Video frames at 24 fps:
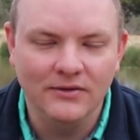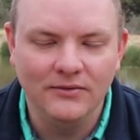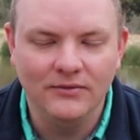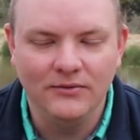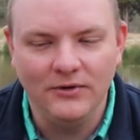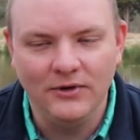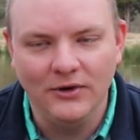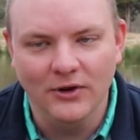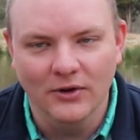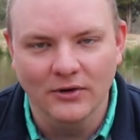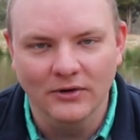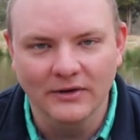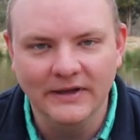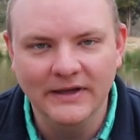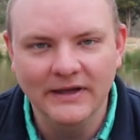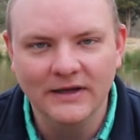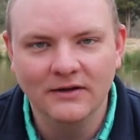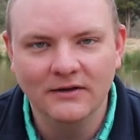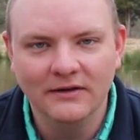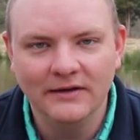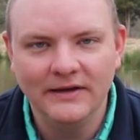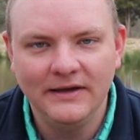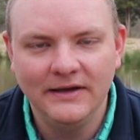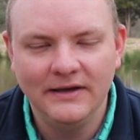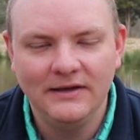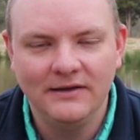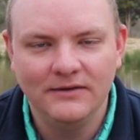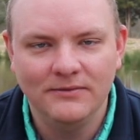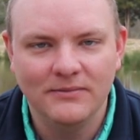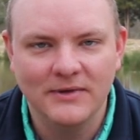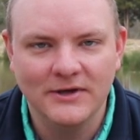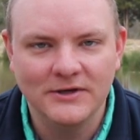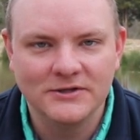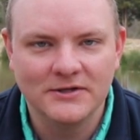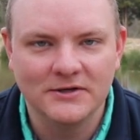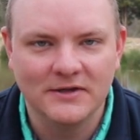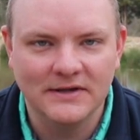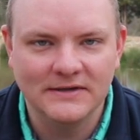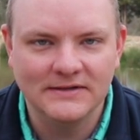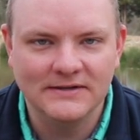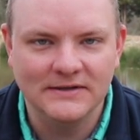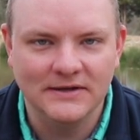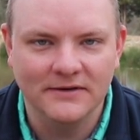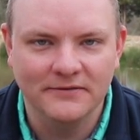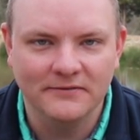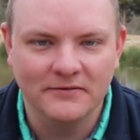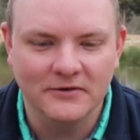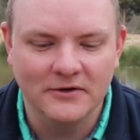you know, legally make sure that's
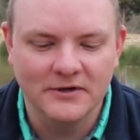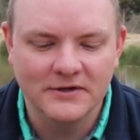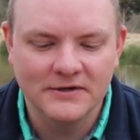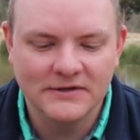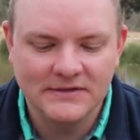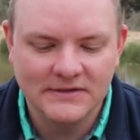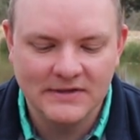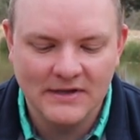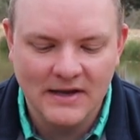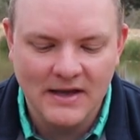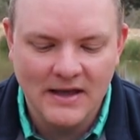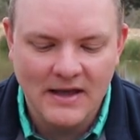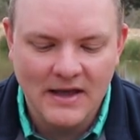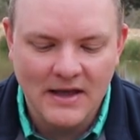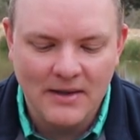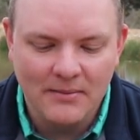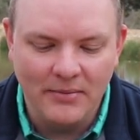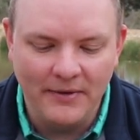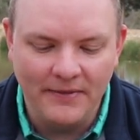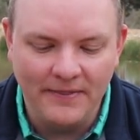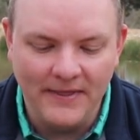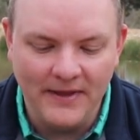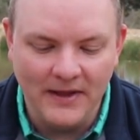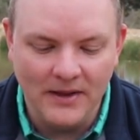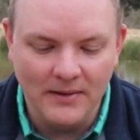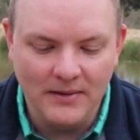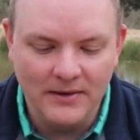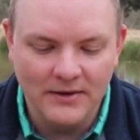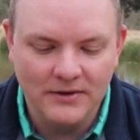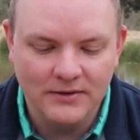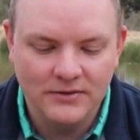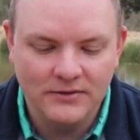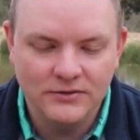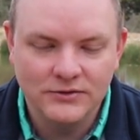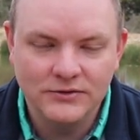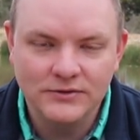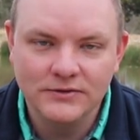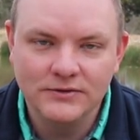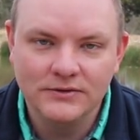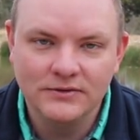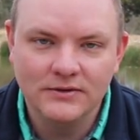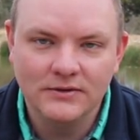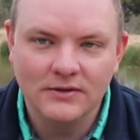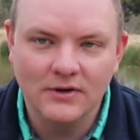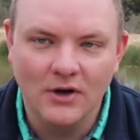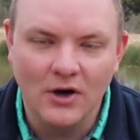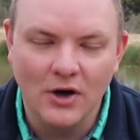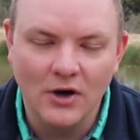done first. But then
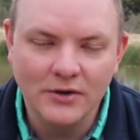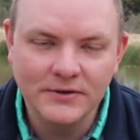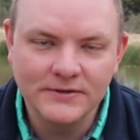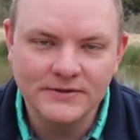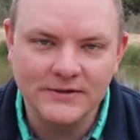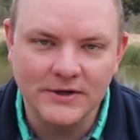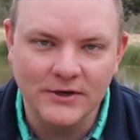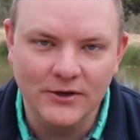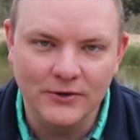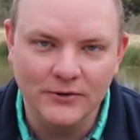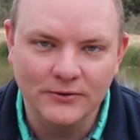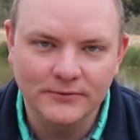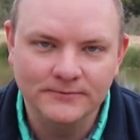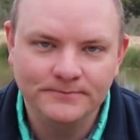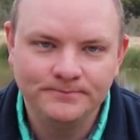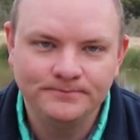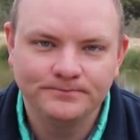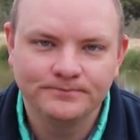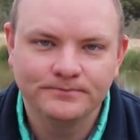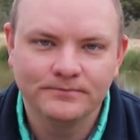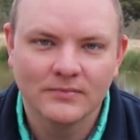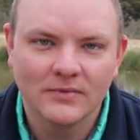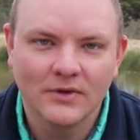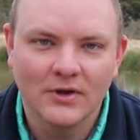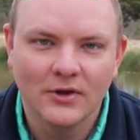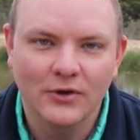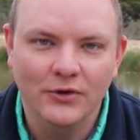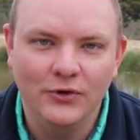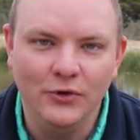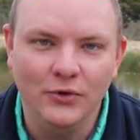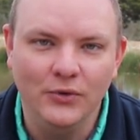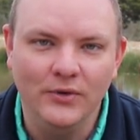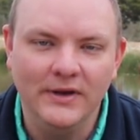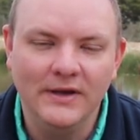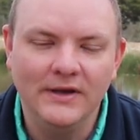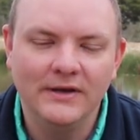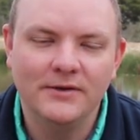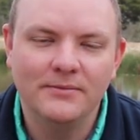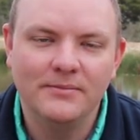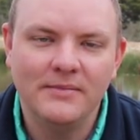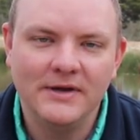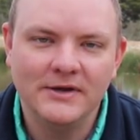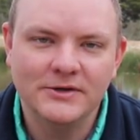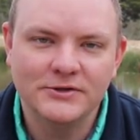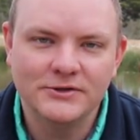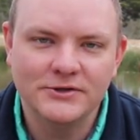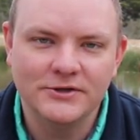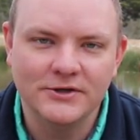also, you need to
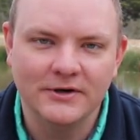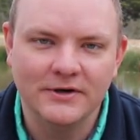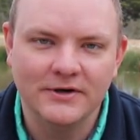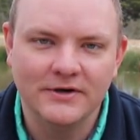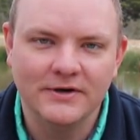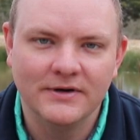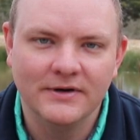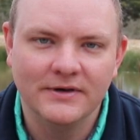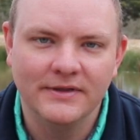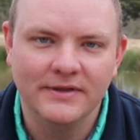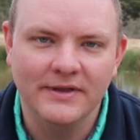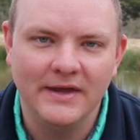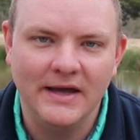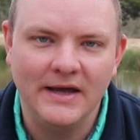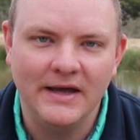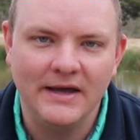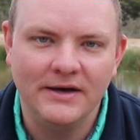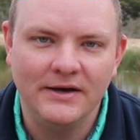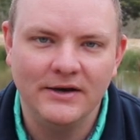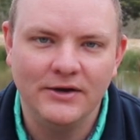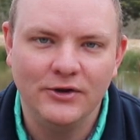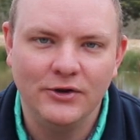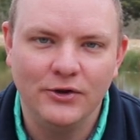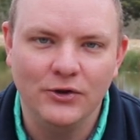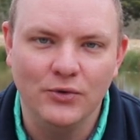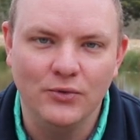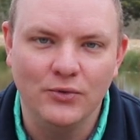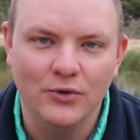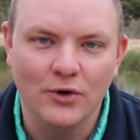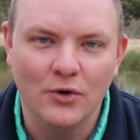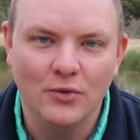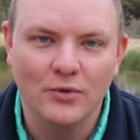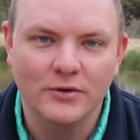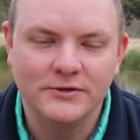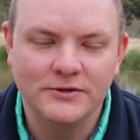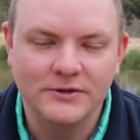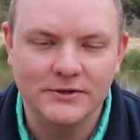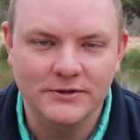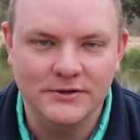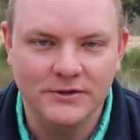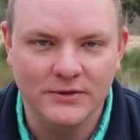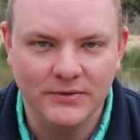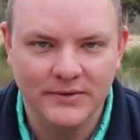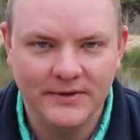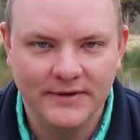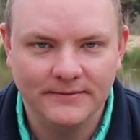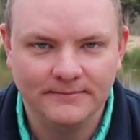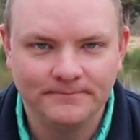make sure that you know what you're
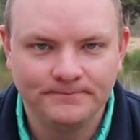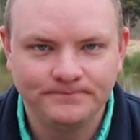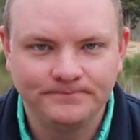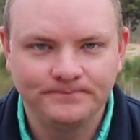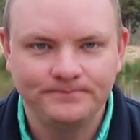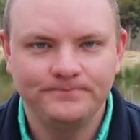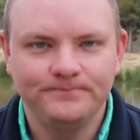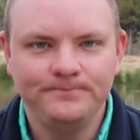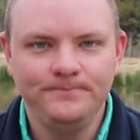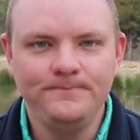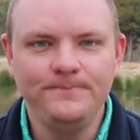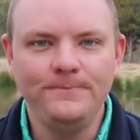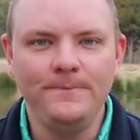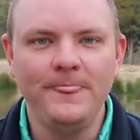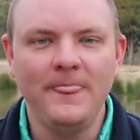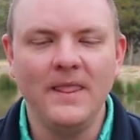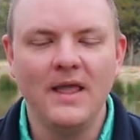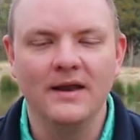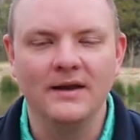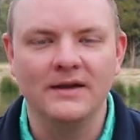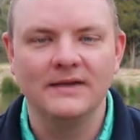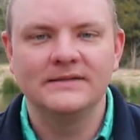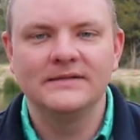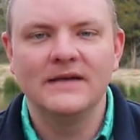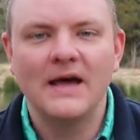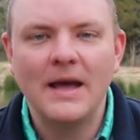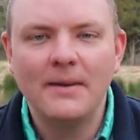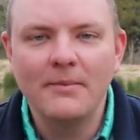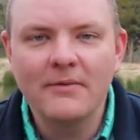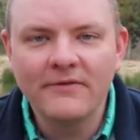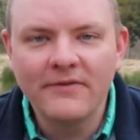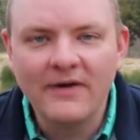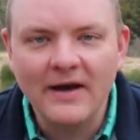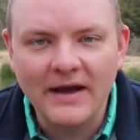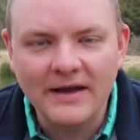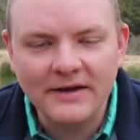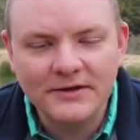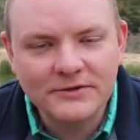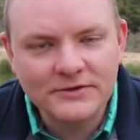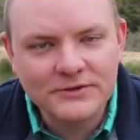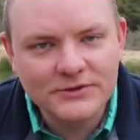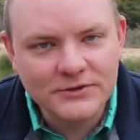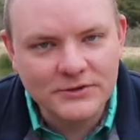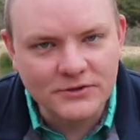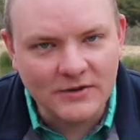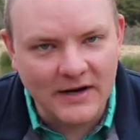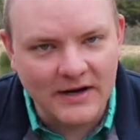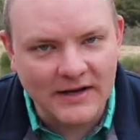doing. In a time of heightened
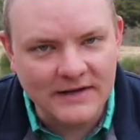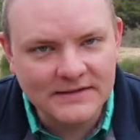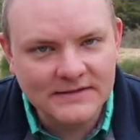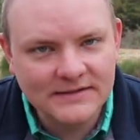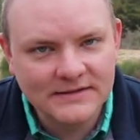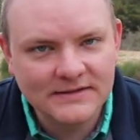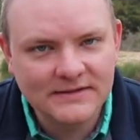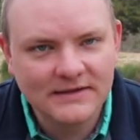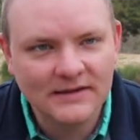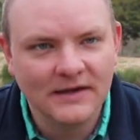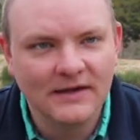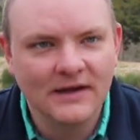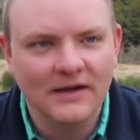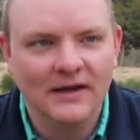stress,